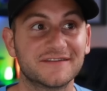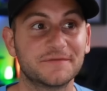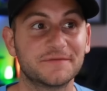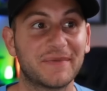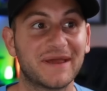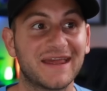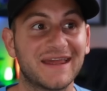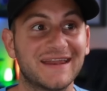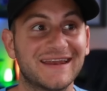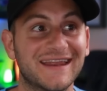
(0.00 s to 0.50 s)

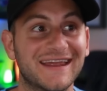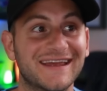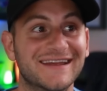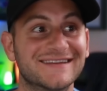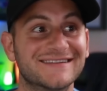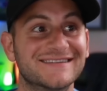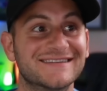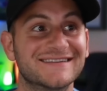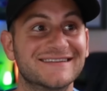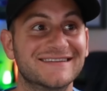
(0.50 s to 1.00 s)
Spain,
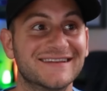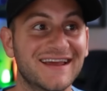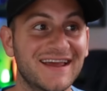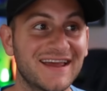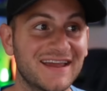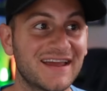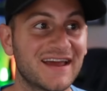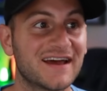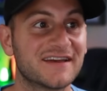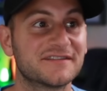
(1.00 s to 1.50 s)
and
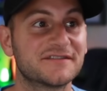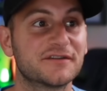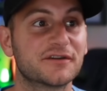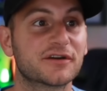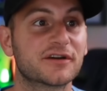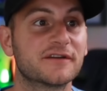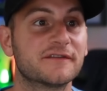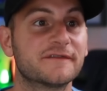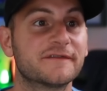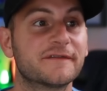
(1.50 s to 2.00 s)
today Esther
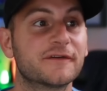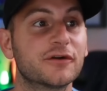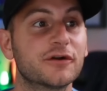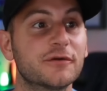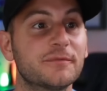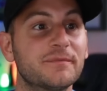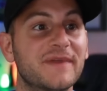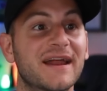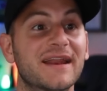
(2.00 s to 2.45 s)
confirmed